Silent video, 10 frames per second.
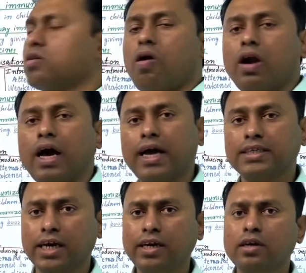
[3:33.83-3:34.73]
called as
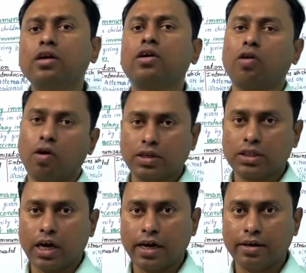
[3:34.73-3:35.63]
a
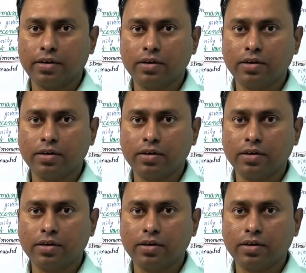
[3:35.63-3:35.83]
toxide.